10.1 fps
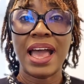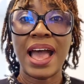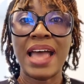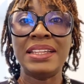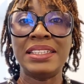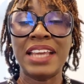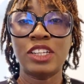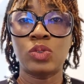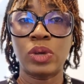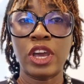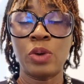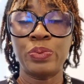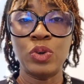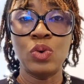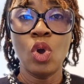And that will
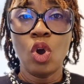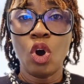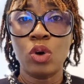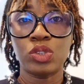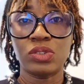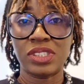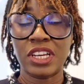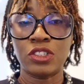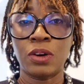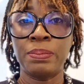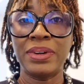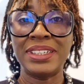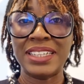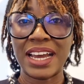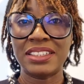help you also set up
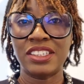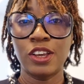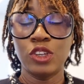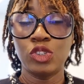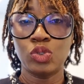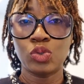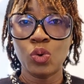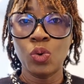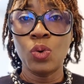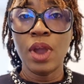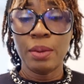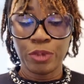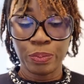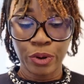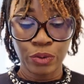that school
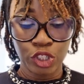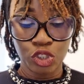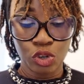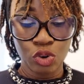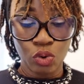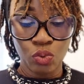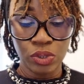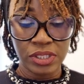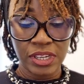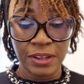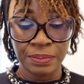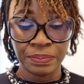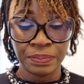preparation routine.